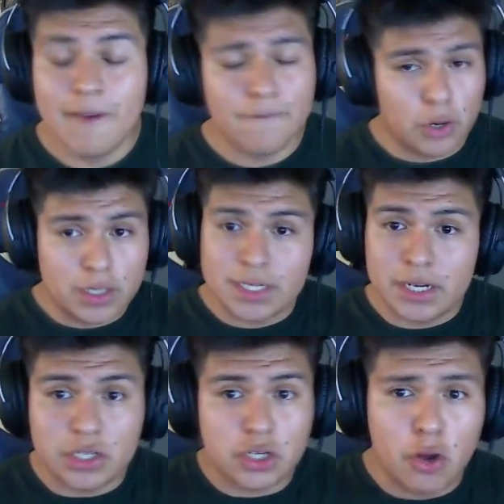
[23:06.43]
First
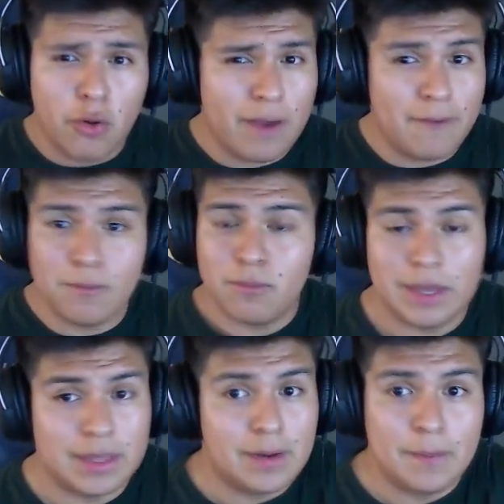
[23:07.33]
year Shohei
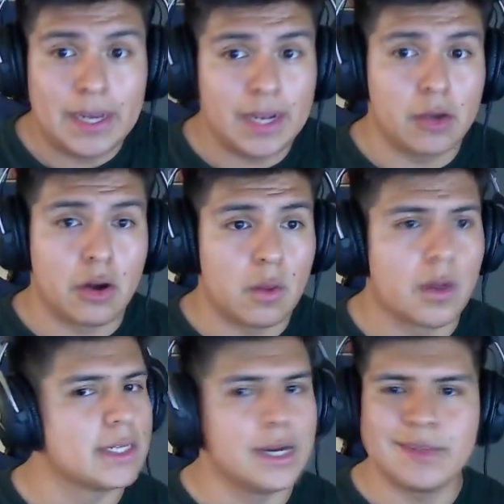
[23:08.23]
and then immediately go to the
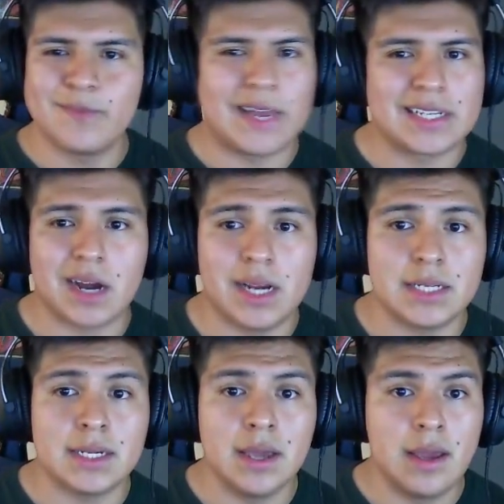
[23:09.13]
World Series. That's
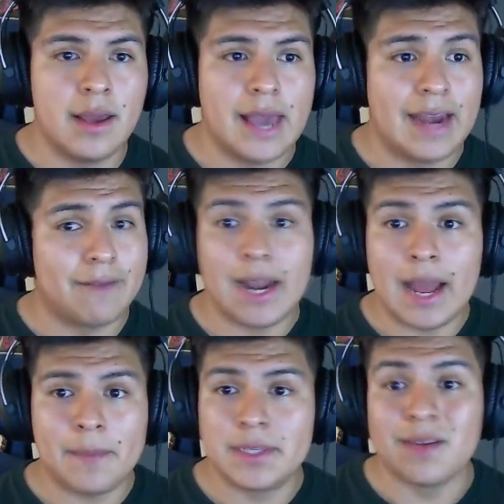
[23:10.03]
crazy. And if that
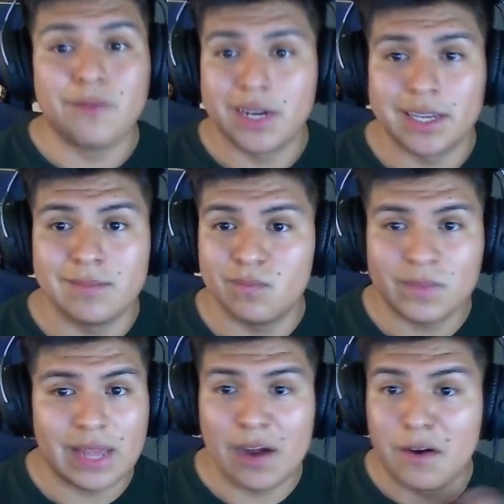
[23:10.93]
happens, I
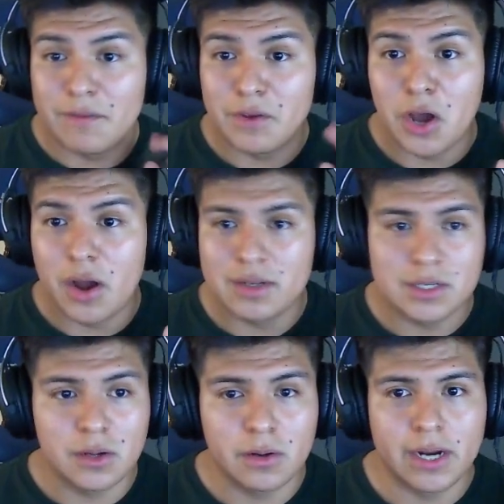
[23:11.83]
don't even know. I'll
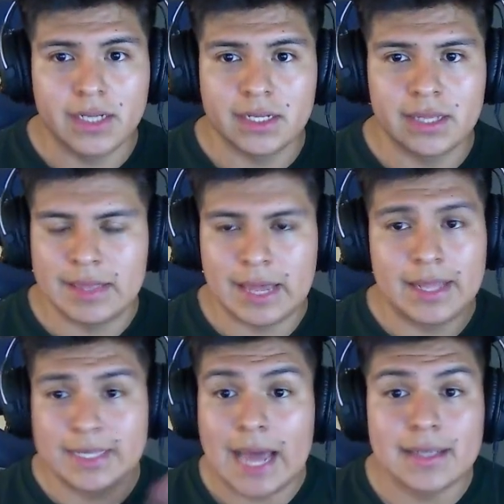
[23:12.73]
just go crazy. And
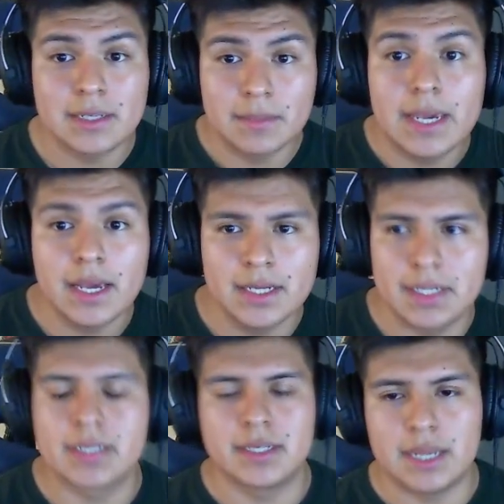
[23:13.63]
that to me is
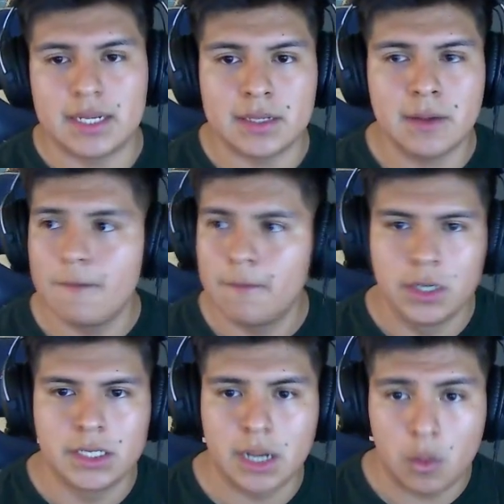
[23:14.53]
a success.
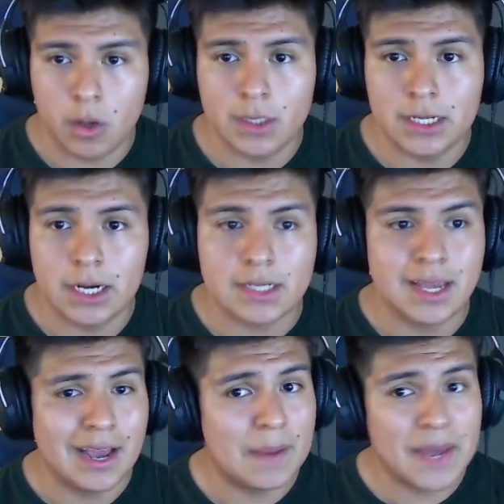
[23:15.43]
First year World Series.
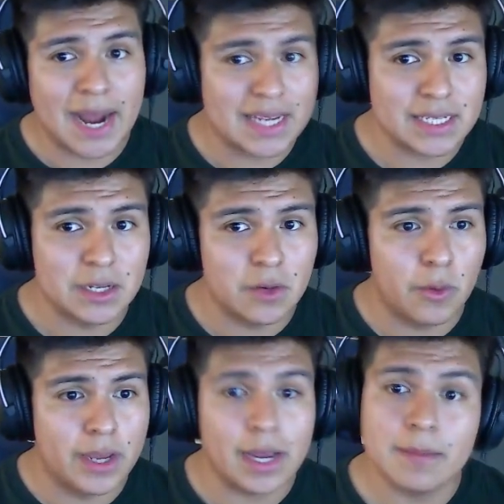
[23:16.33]
I'm not asking you to
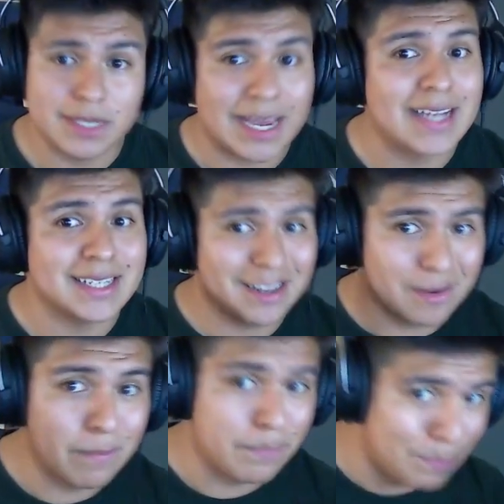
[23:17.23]
win. I'm just asking you
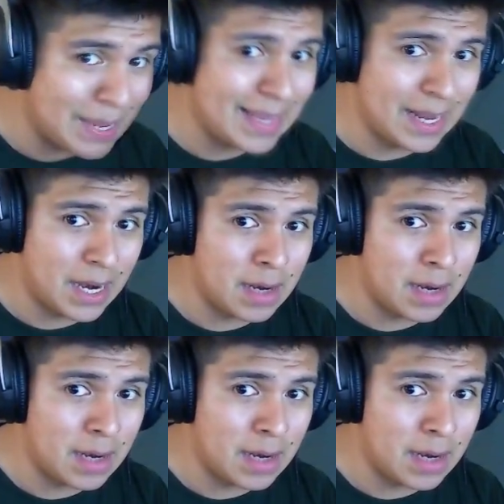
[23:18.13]
to be there.